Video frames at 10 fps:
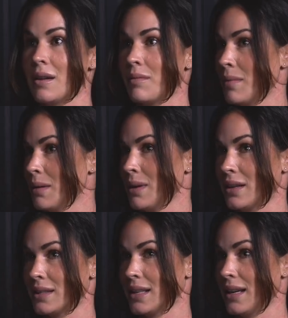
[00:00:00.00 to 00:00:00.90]
maybe
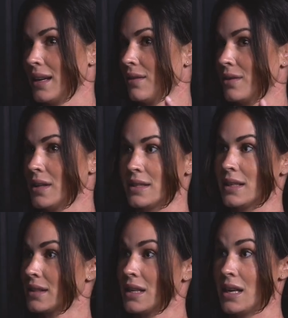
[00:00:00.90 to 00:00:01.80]
it's like every
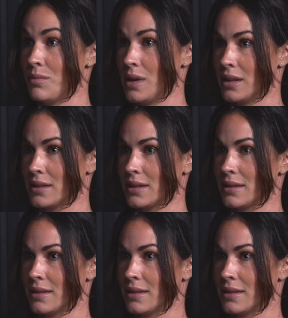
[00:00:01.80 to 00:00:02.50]
6 to 8 weeks.